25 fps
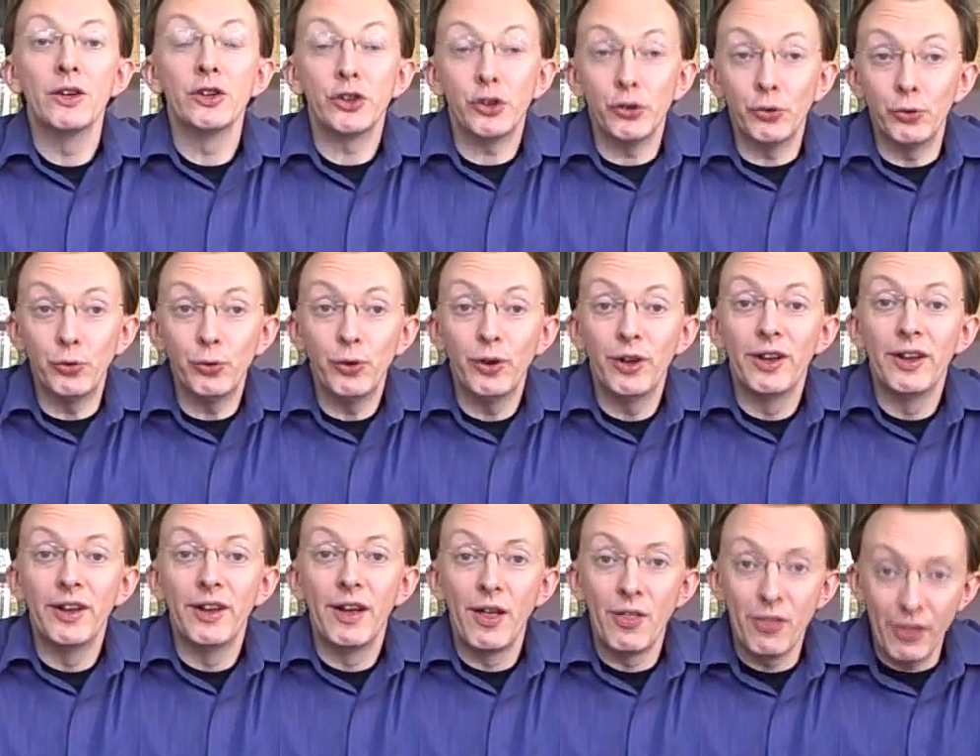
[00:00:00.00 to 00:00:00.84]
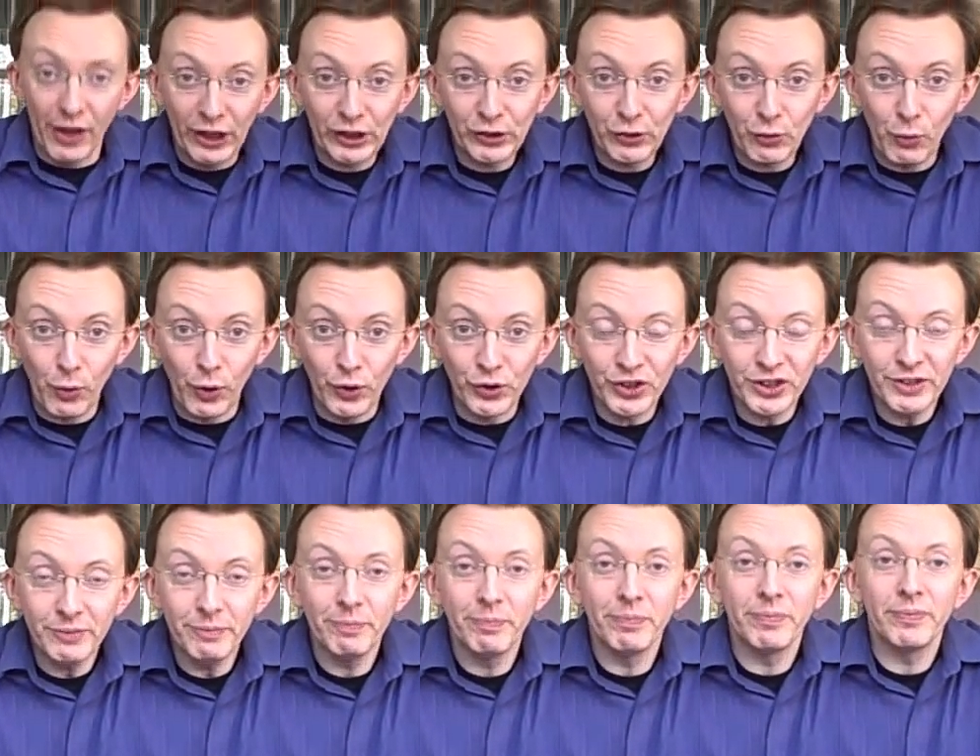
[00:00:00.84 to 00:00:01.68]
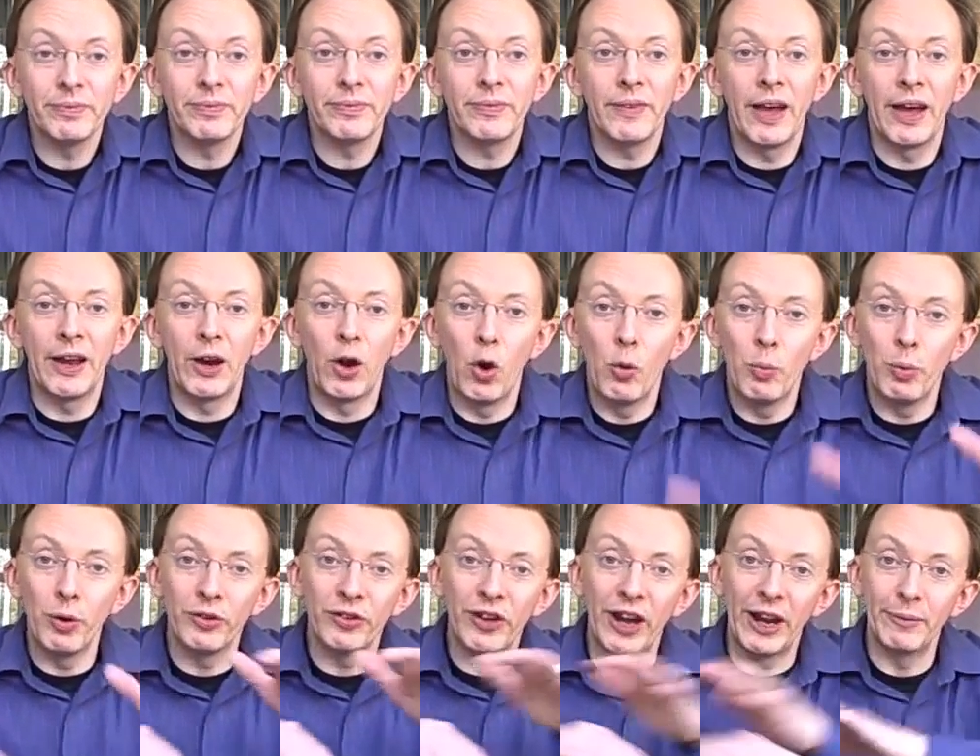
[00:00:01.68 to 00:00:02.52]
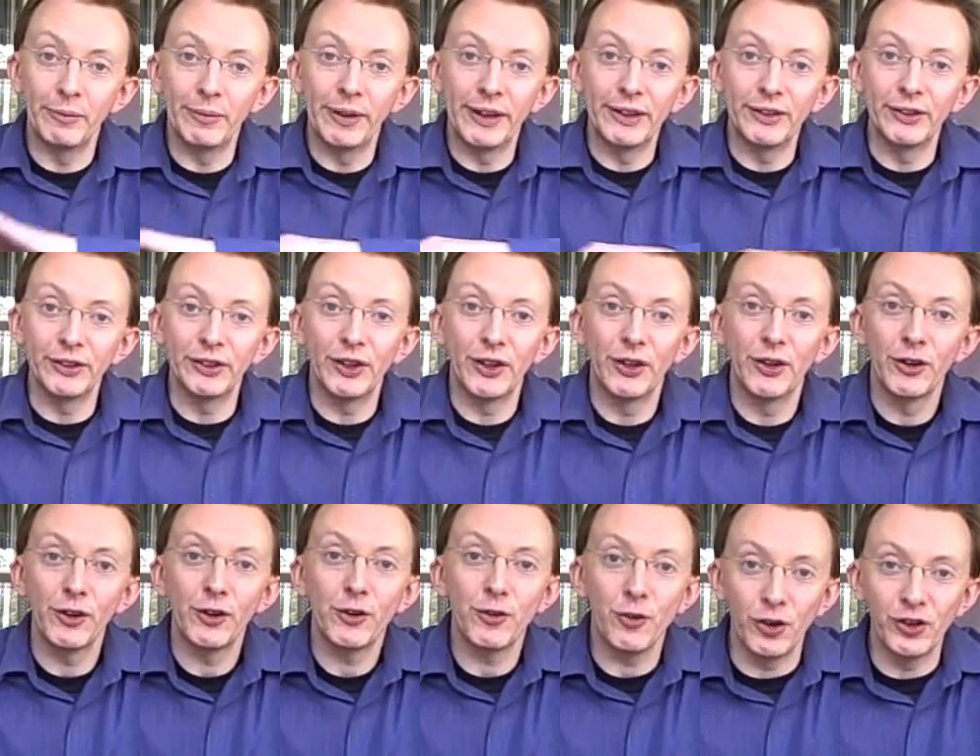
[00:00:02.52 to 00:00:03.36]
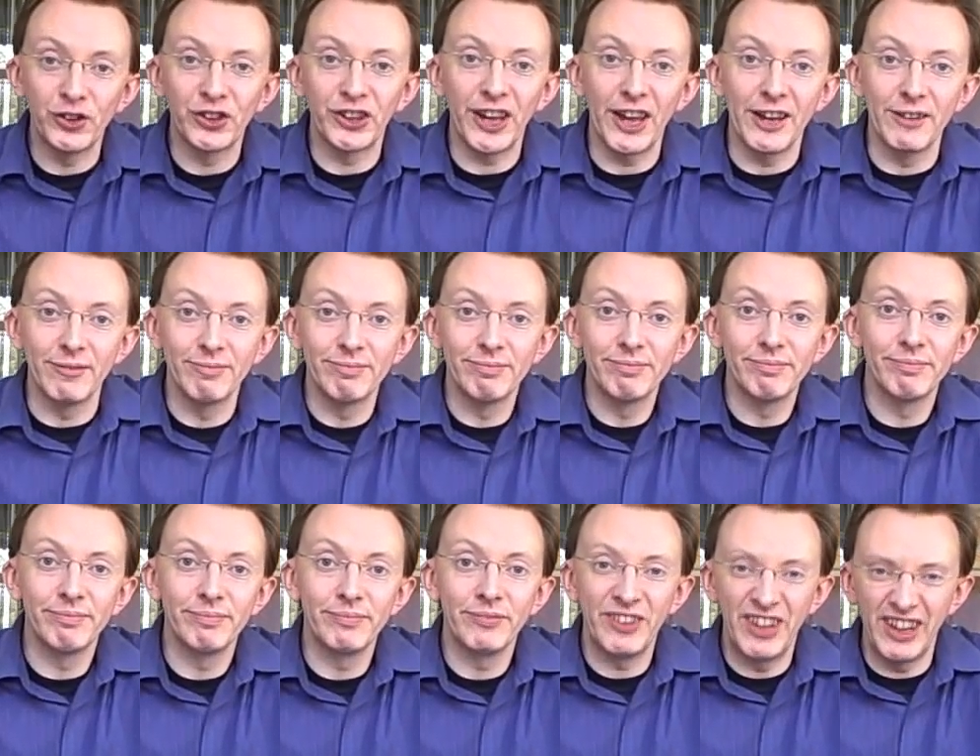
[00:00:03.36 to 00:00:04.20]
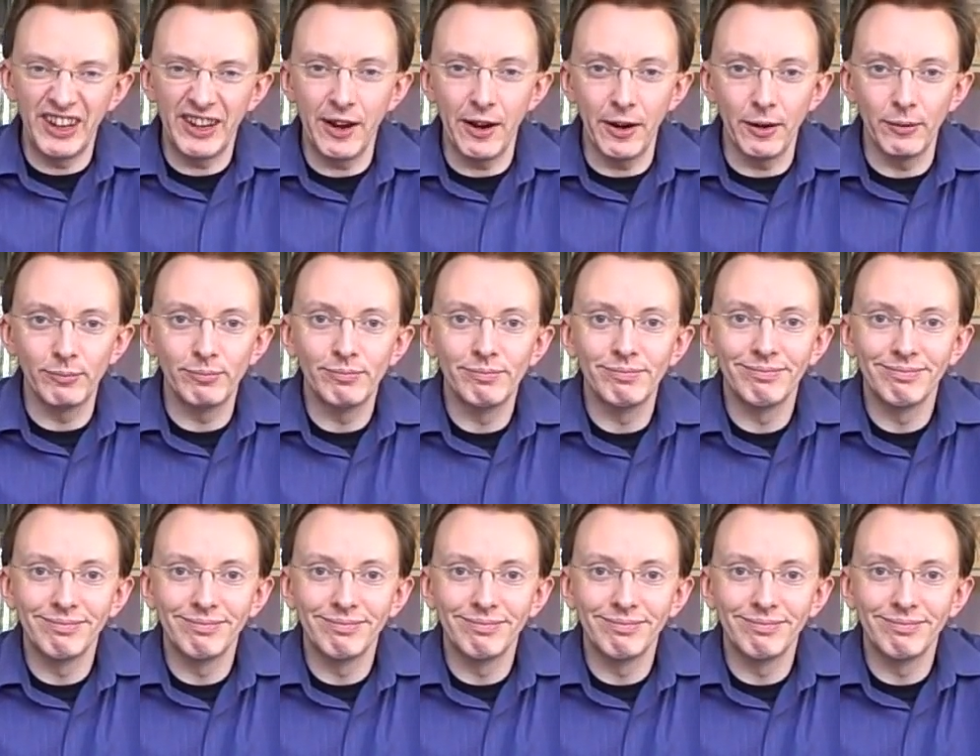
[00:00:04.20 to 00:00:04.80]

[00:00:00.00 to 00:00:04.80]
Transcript: So, thanks for watching, and I hope our timelines cross again. Take care.